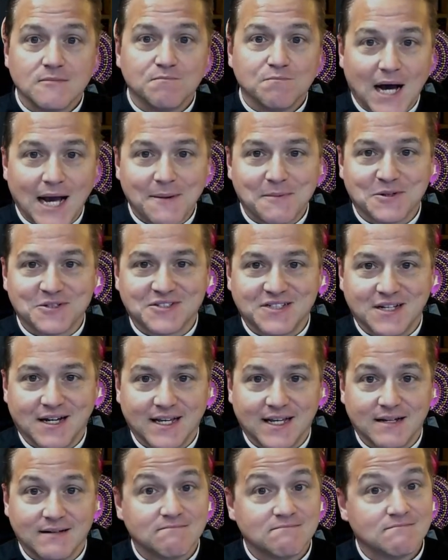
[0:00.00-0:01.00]
Bible
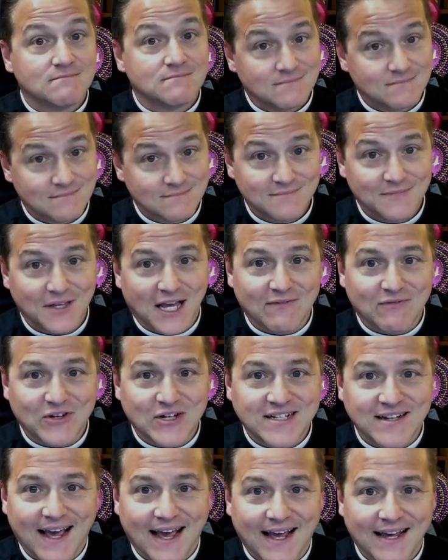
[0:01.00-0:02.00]
study
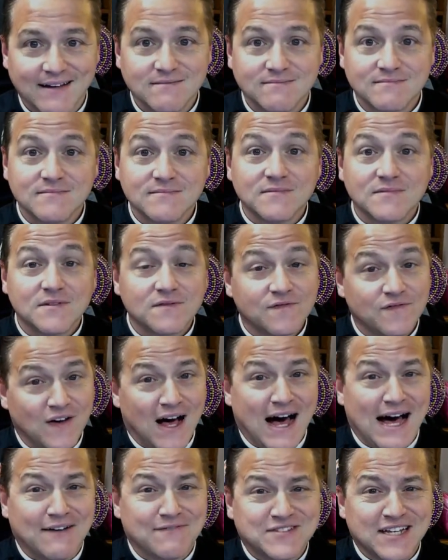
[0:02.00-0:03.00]
every day,
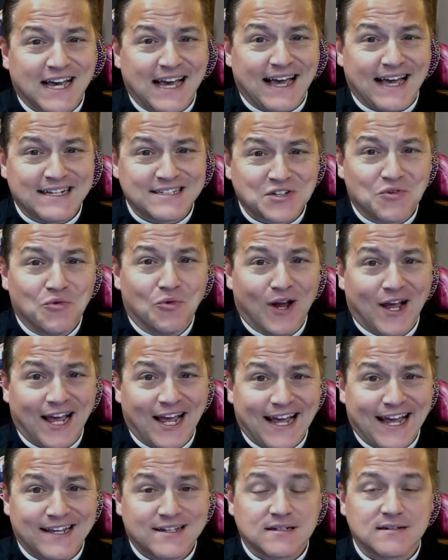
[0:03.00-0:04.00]
five days a
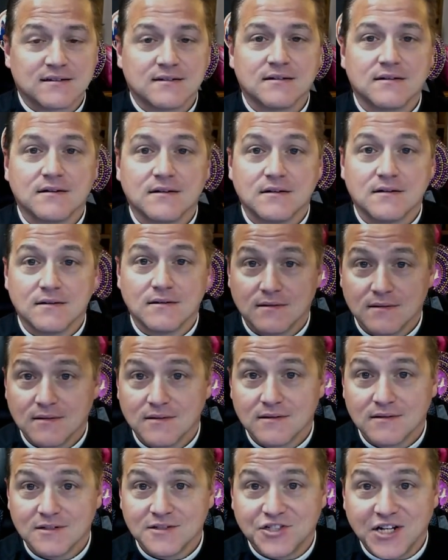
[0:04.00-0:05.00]
week.
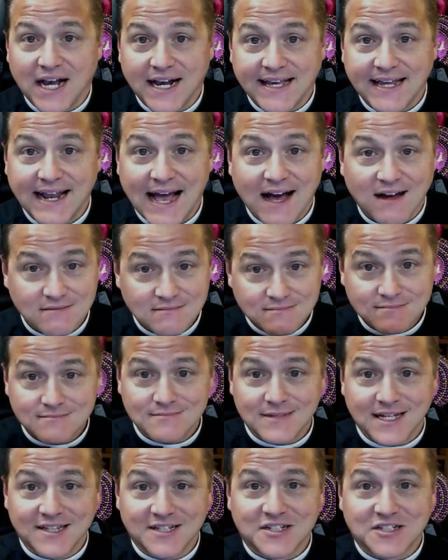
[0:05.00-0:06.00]
Check it out
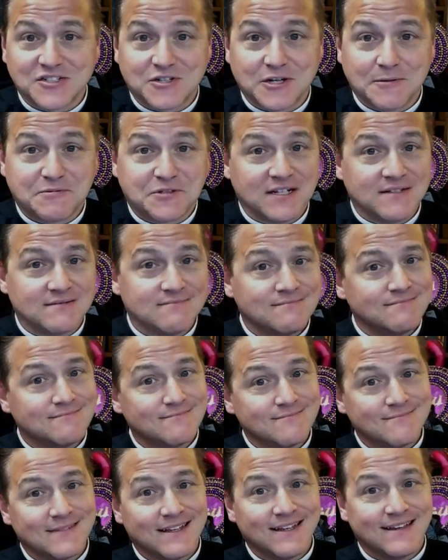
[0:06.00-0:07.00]
in the description.
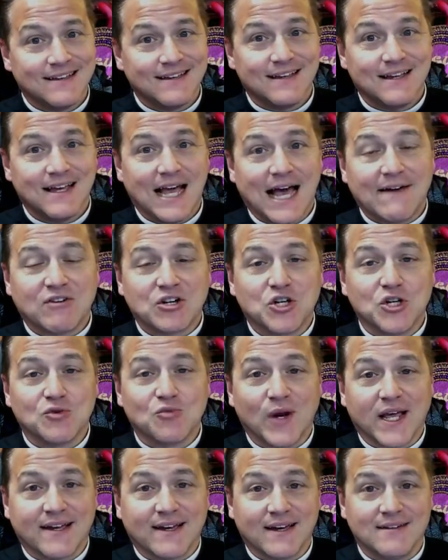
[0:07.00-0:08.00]
Have a good
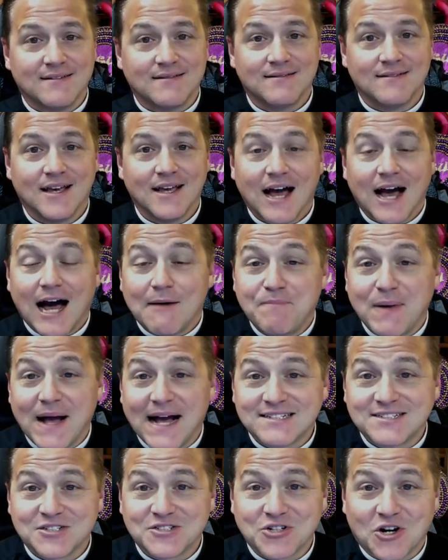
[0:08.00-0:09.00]
weekend. I'm
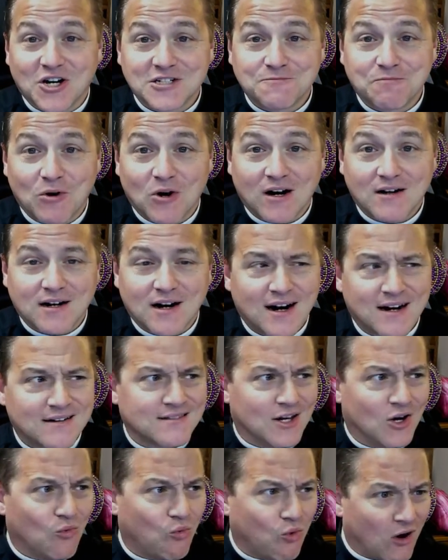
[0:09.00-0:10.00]
Pastor George
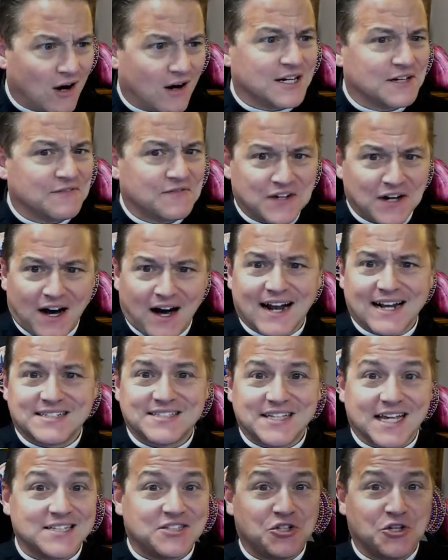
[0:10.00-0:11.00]
Borghardt. The work of God
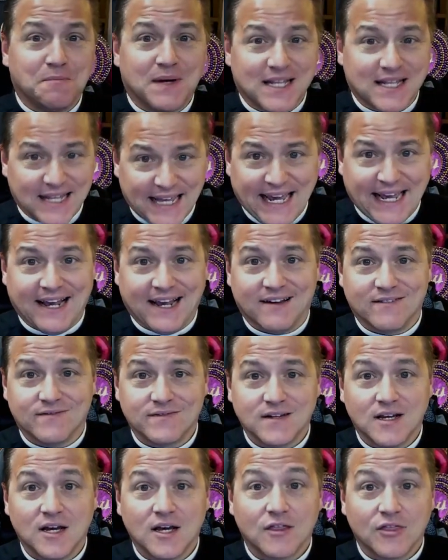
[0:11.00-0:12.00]
is that you believe.
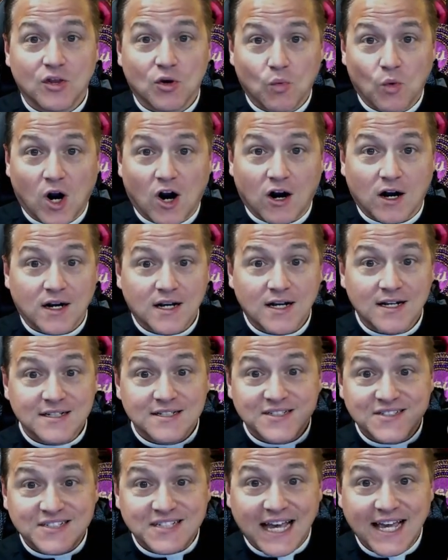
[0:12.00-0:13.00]
The work,
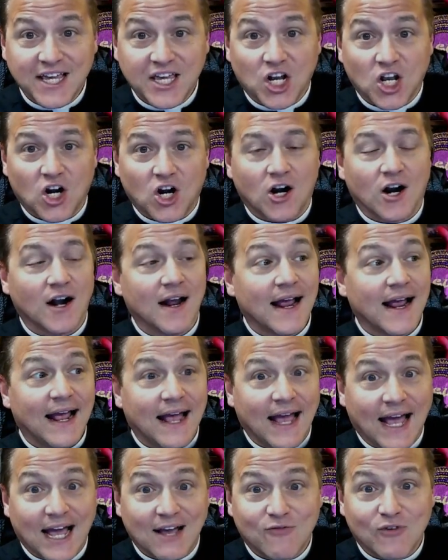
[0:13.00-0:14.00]
singular.
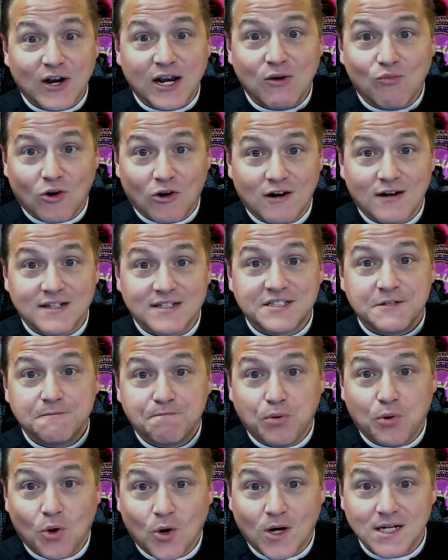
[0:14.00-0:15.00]
Every word is
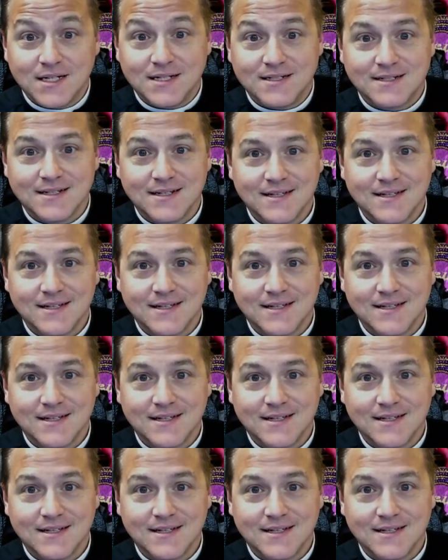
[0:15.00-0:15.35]
important.